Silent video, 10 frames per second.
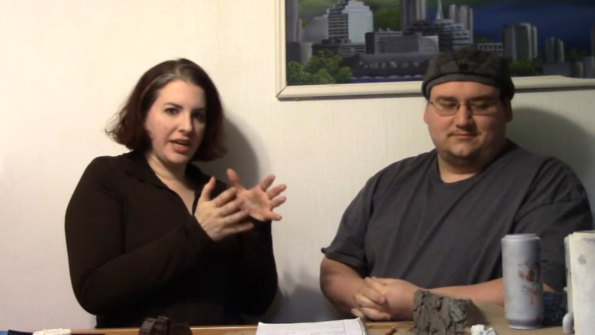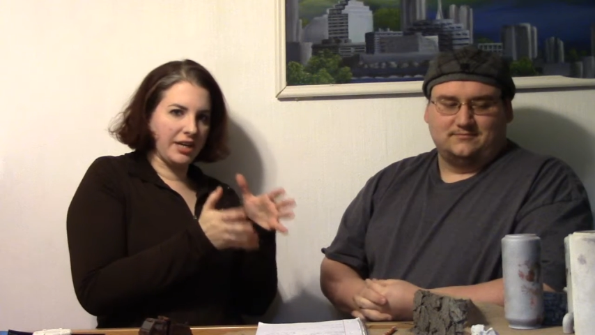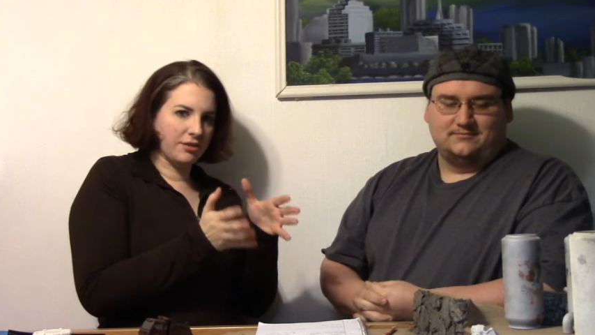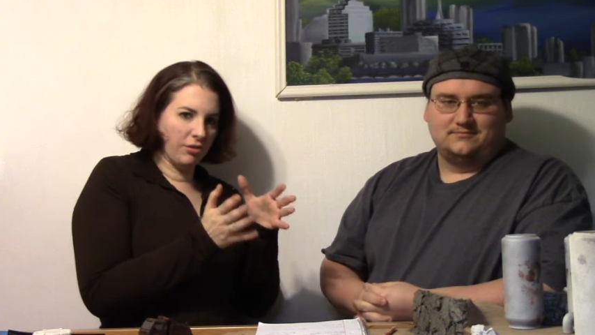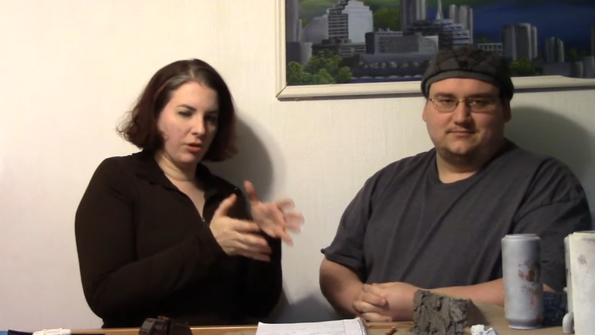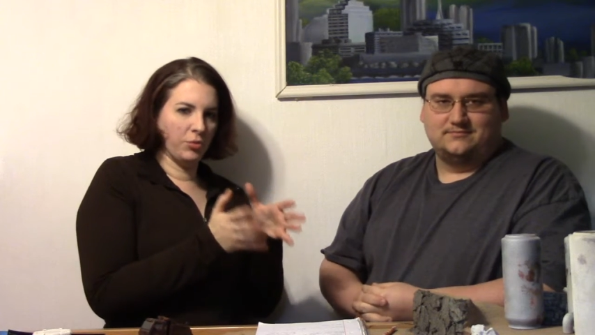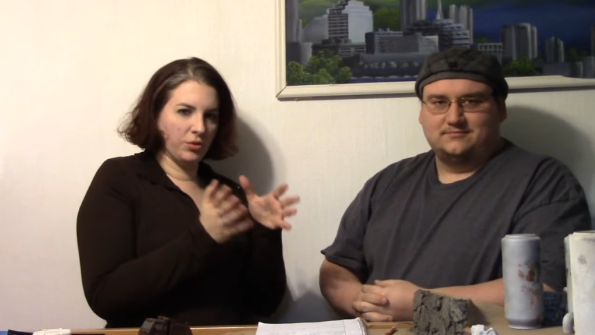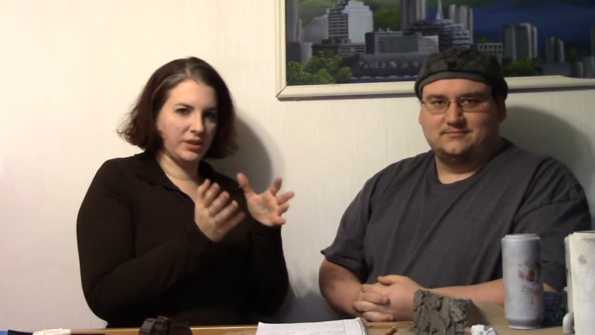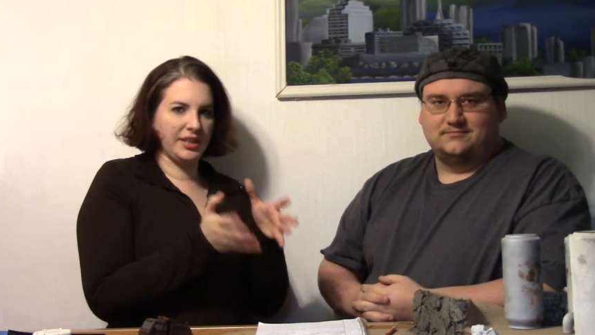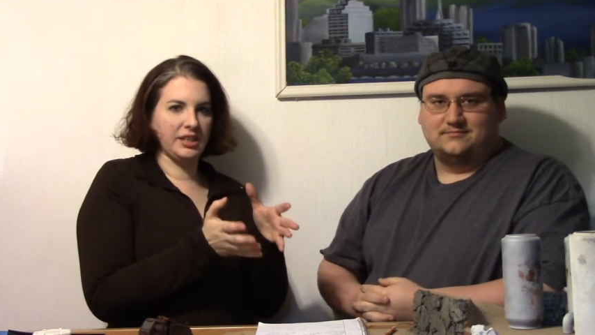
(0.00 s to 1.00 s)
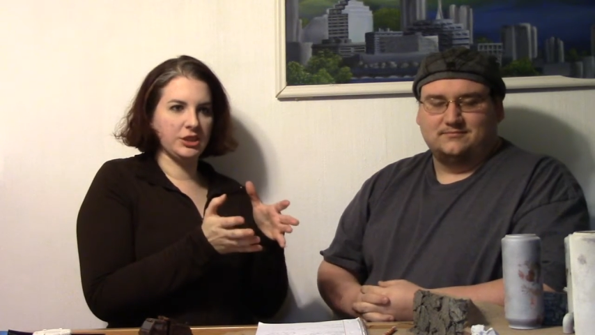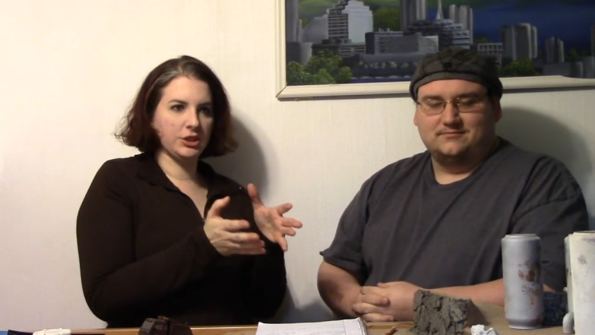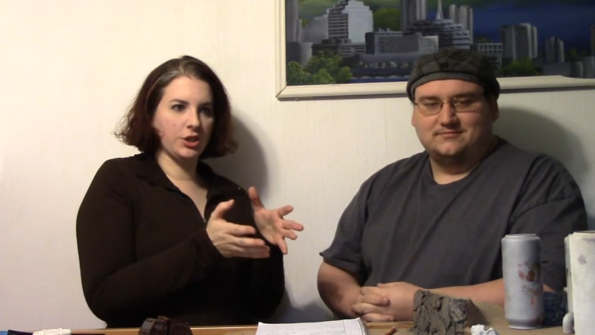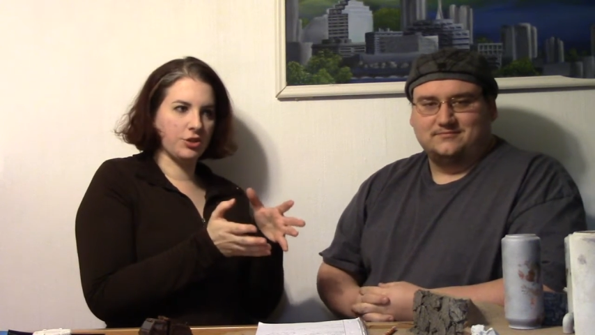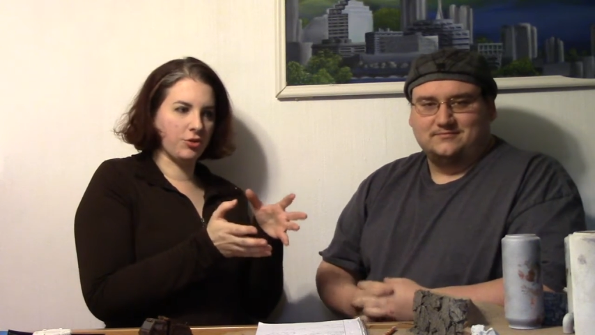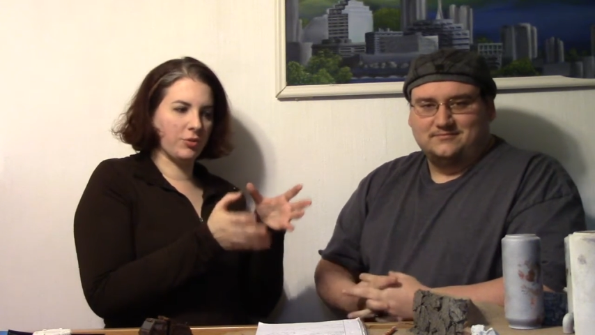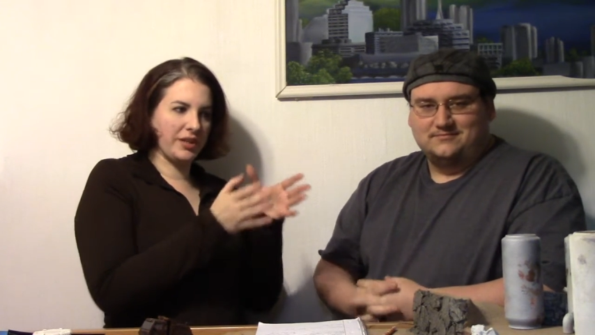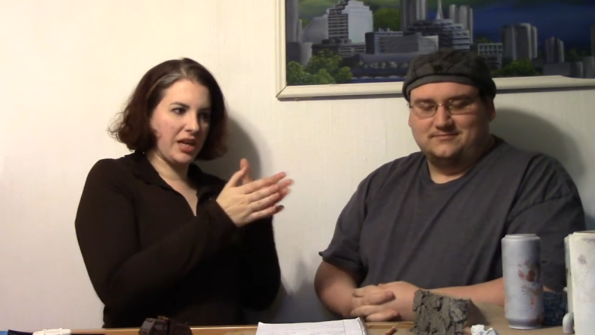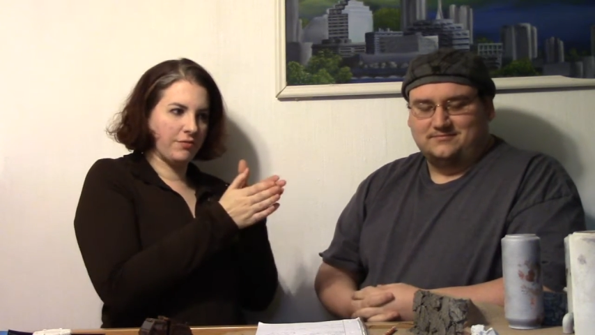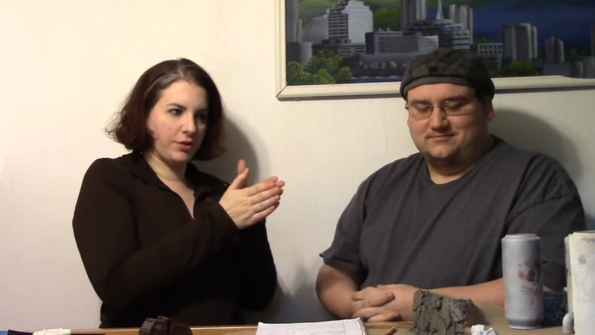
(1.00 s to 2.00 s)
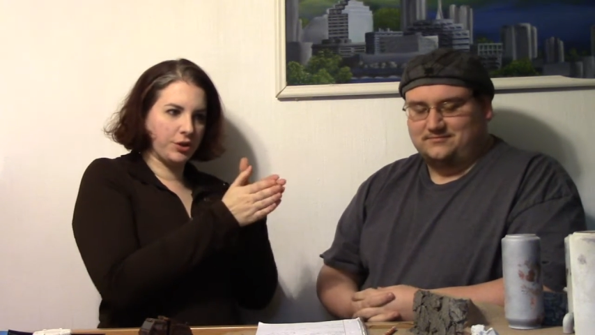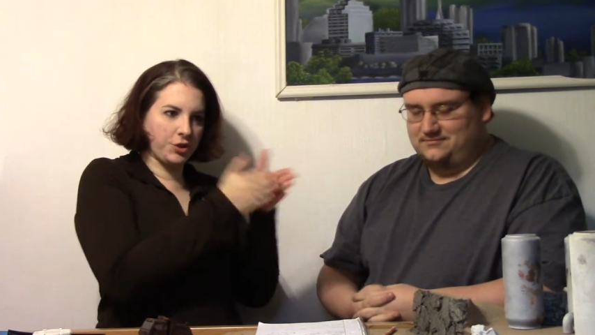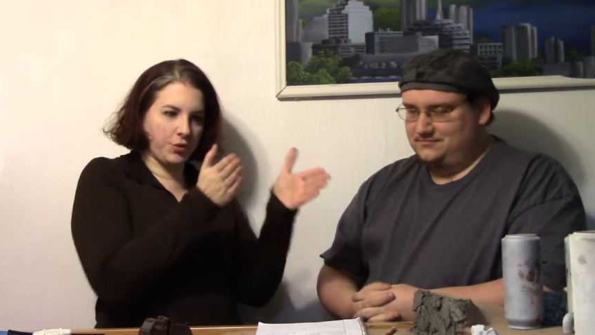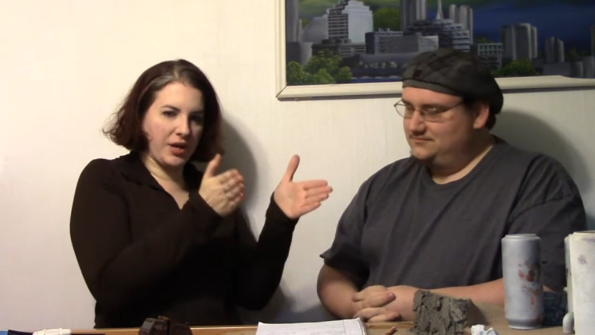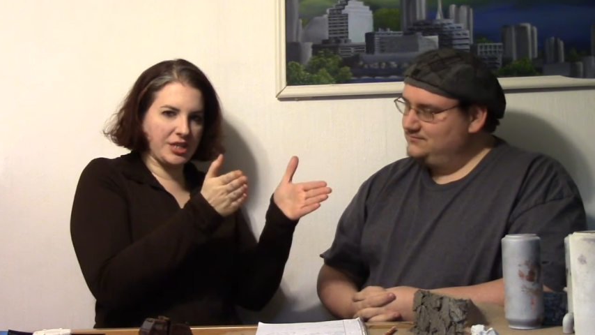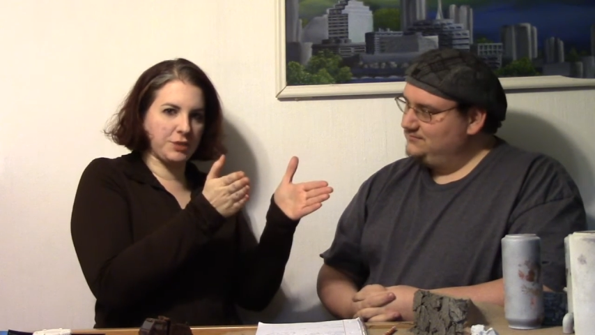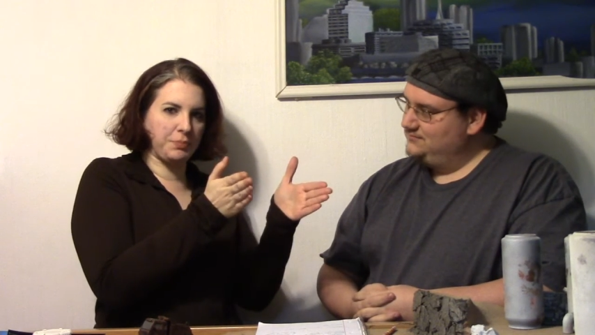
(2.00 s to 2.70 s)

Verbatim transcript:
Speaker 1: a normal Kickstarter. Normally have a great